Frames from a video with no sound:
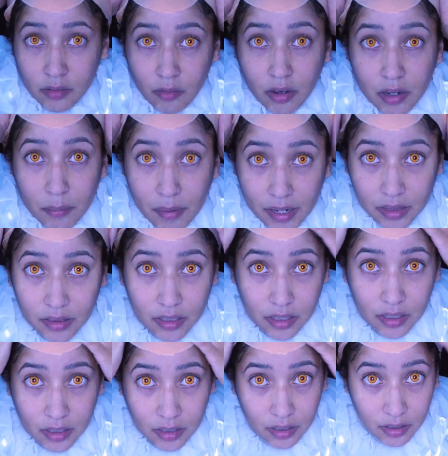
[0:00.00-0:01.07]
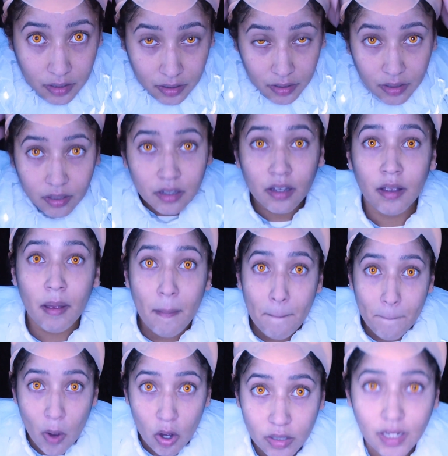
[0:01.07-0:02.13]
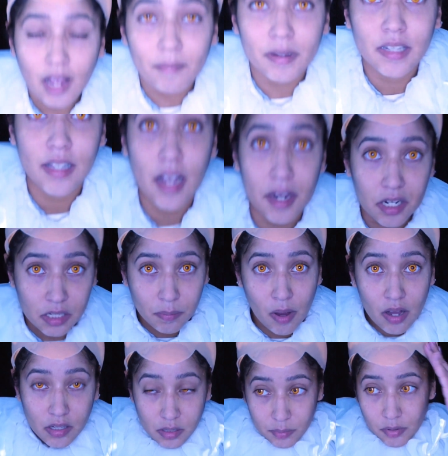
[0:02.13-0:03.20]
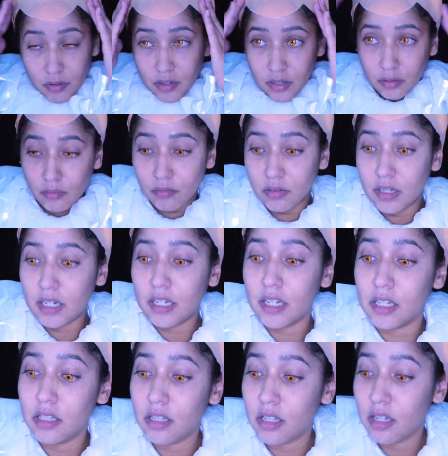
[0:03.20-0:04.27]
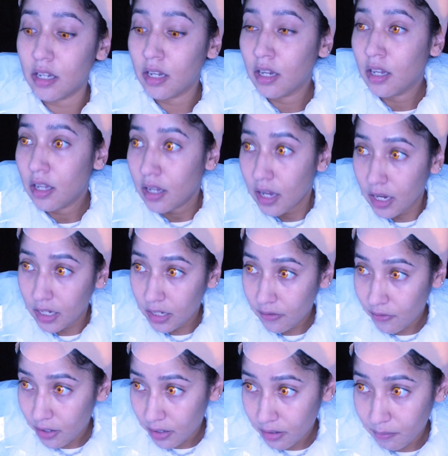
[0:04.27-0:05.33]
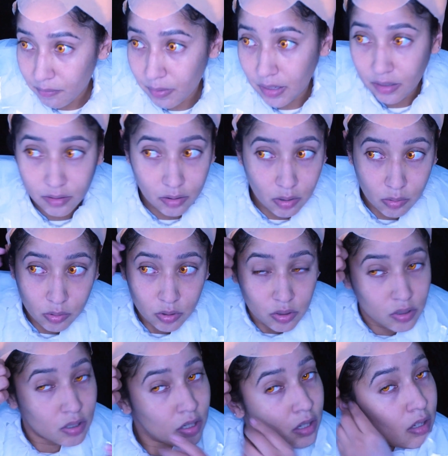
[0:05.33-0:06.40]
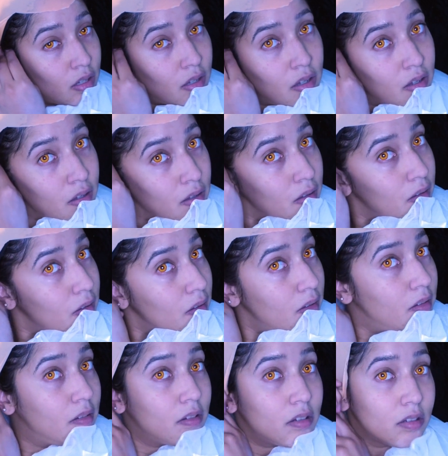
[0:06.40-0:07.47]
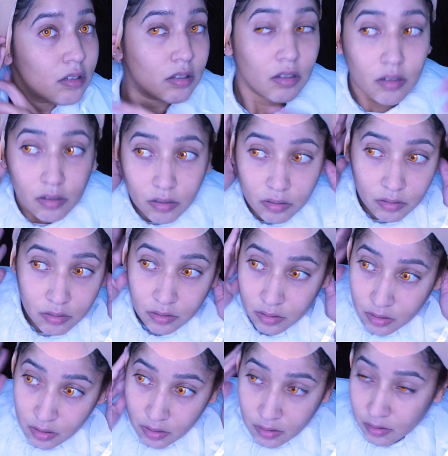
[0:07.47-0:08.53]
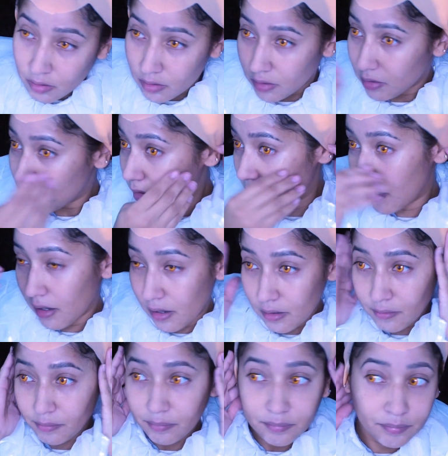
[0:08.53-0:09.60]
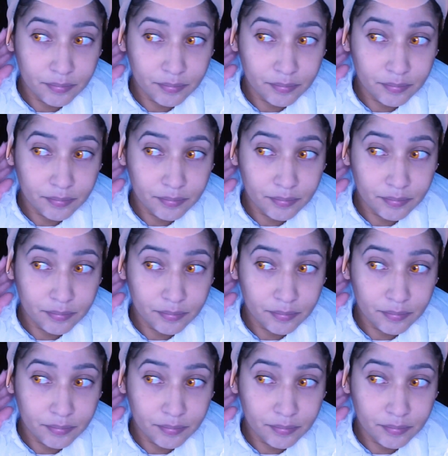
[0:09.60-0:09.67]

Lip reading: Want to make the ball cap as tight as possible. I don't need any of it being loose. So that.